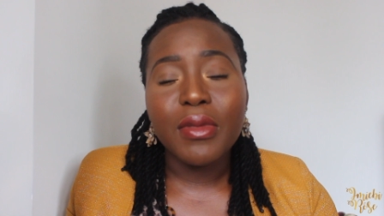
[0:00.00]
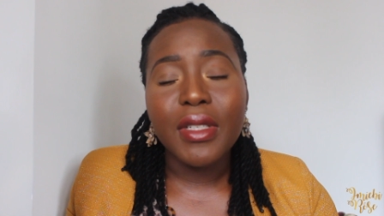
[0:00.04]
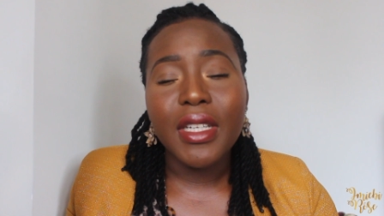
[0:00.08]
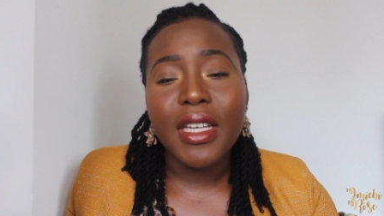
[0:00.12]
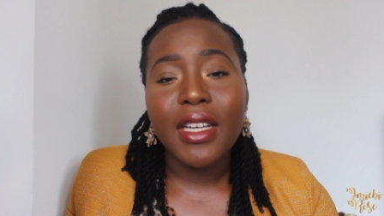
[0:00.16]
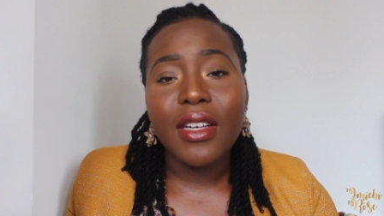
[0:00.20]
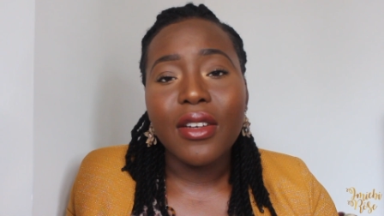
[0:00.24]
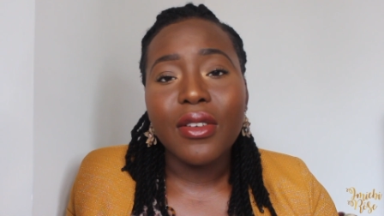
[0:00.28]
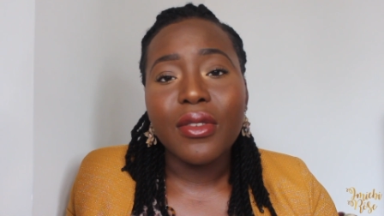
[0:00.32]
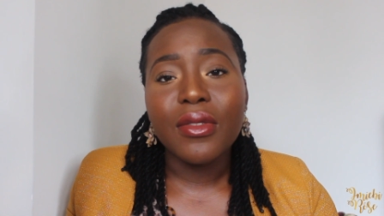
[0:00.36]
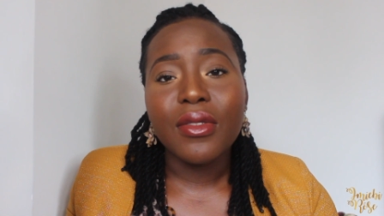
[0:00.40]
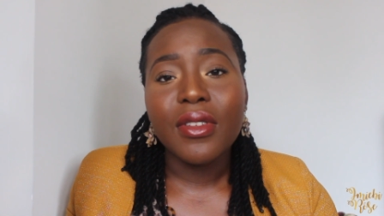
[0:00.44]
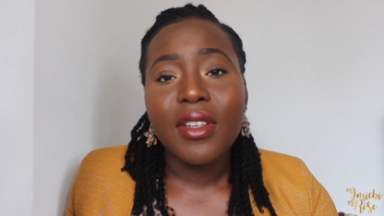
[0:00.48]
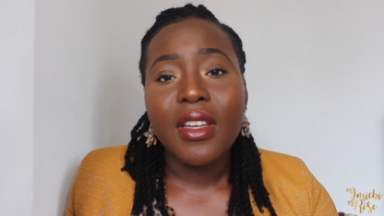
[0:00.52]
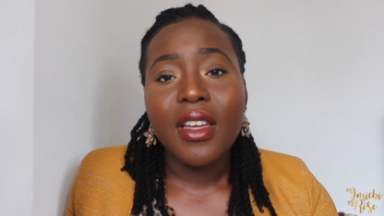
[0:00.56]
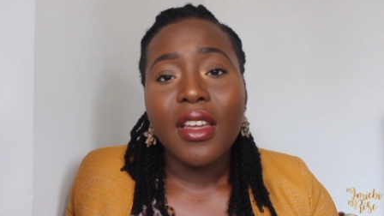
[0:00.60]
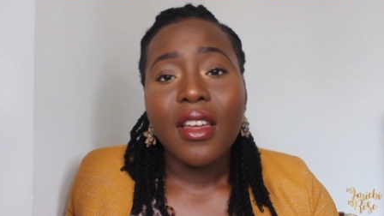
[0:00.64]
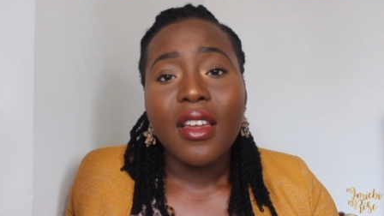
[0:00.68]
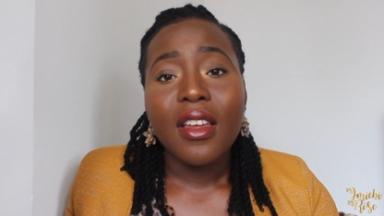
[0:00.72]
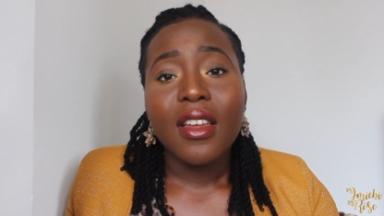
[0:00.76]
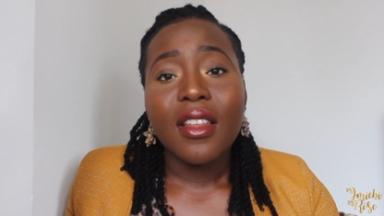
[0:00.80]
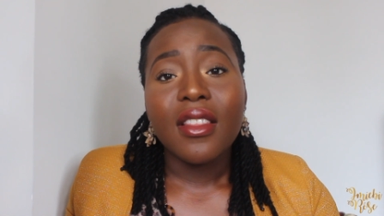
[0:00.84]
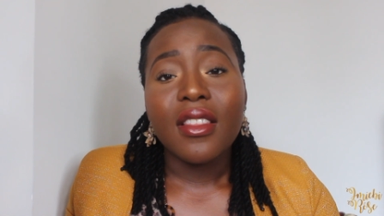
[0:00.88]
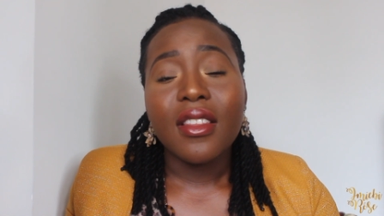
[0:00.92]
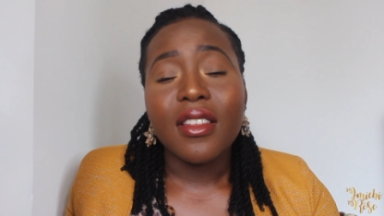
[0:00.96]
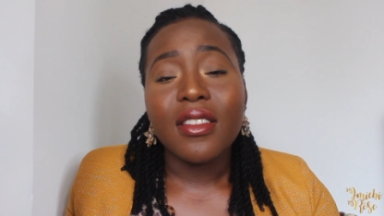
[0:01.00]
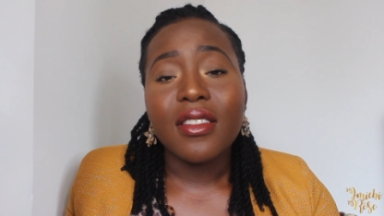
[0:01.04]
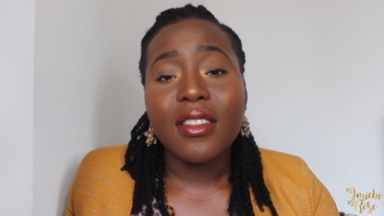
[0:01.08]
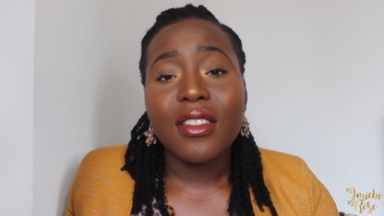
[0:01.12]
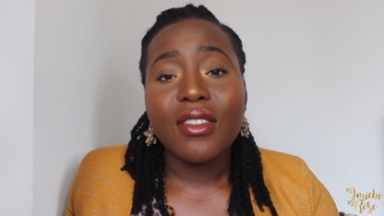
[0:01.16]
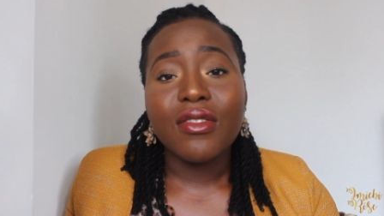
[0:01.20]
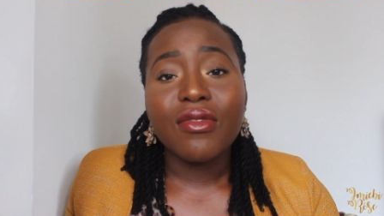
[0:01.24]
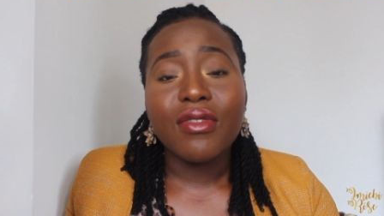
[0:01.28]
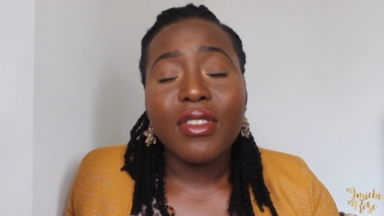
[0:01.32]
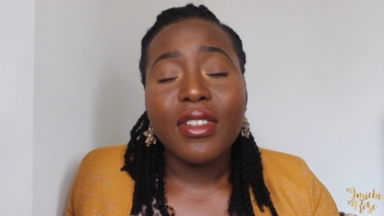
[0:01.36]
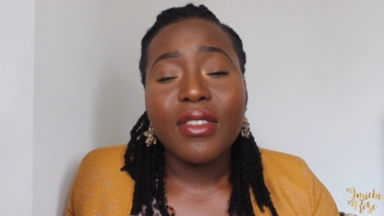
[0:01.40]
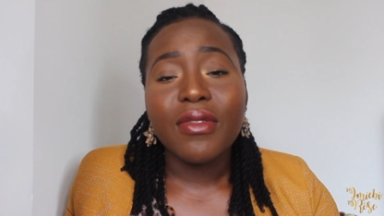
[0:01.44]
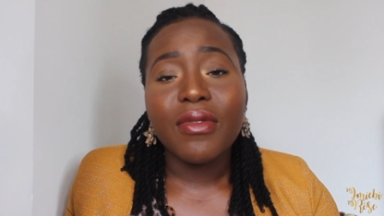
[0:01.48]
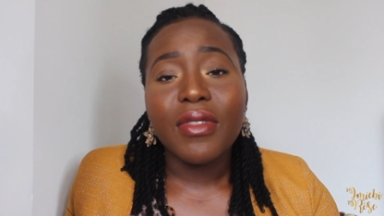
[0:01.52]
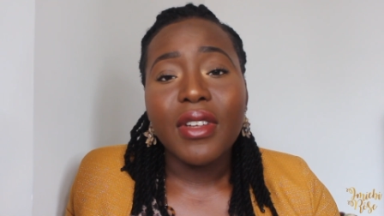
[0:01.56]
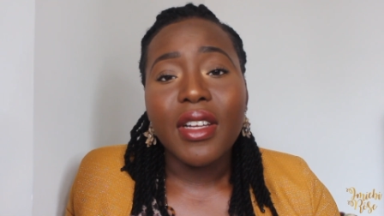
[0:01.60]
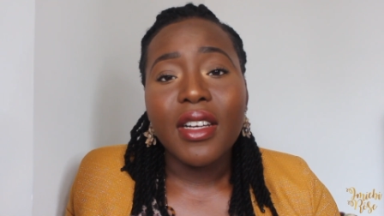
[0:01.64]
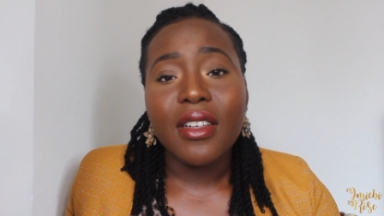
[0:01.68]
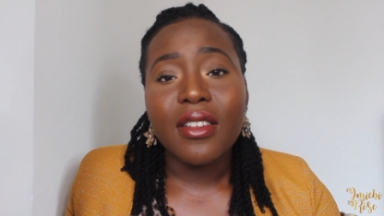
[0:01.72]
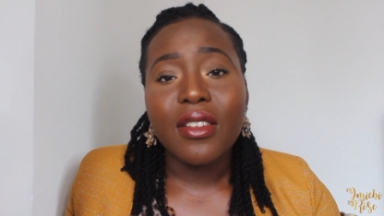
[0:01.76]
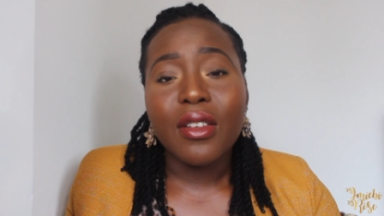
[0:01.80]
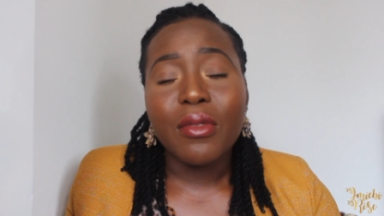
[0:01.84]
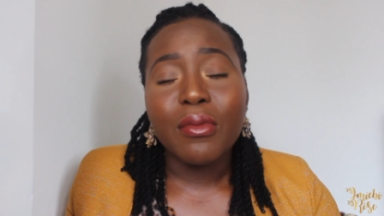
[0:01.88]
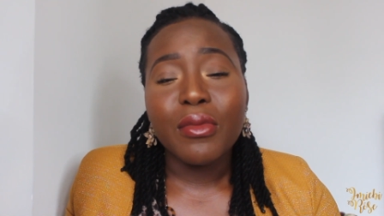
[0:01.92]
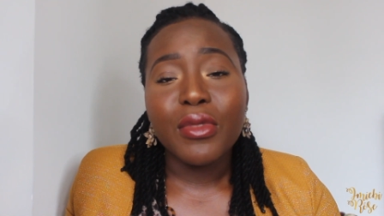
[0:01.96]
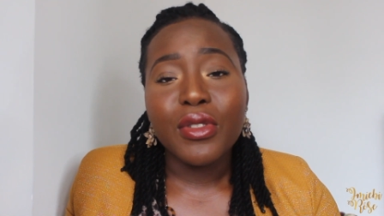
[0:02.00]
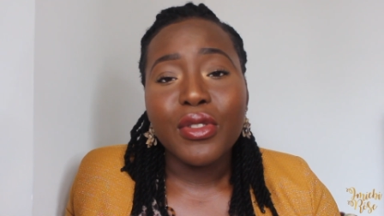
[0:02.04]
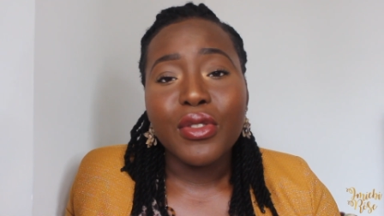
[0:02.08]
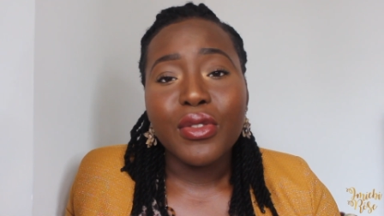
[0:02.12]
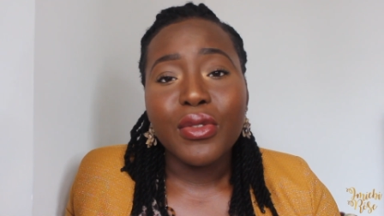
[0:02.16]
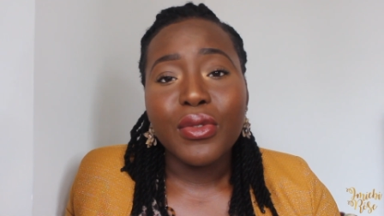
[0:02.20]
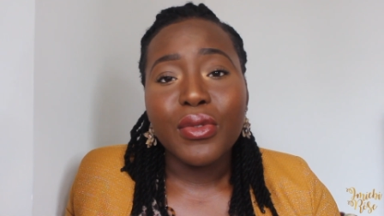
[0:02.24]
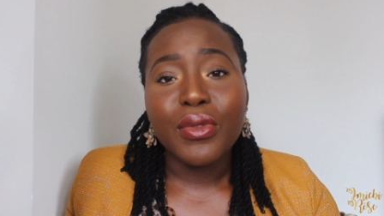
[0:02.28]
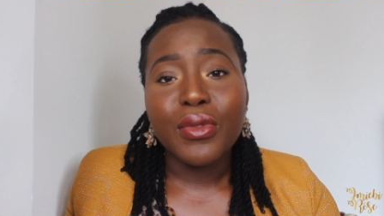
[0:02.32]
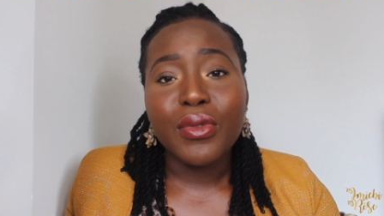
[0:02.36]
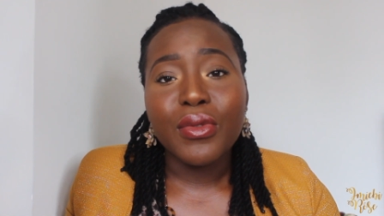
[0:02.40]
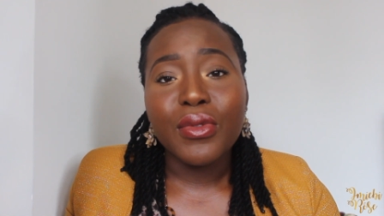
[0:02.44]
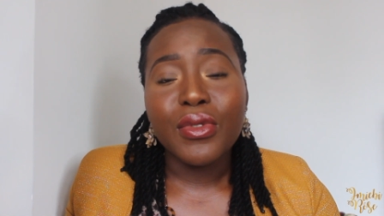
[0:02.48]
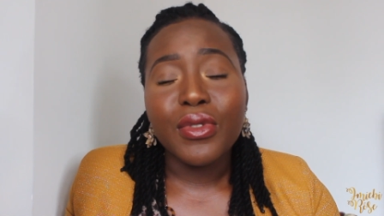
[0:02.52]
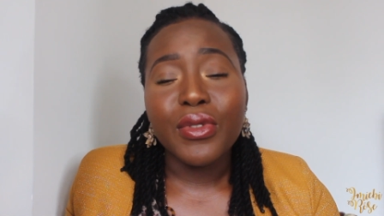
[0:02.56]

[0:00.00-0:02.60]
Now, this is red flag number 2.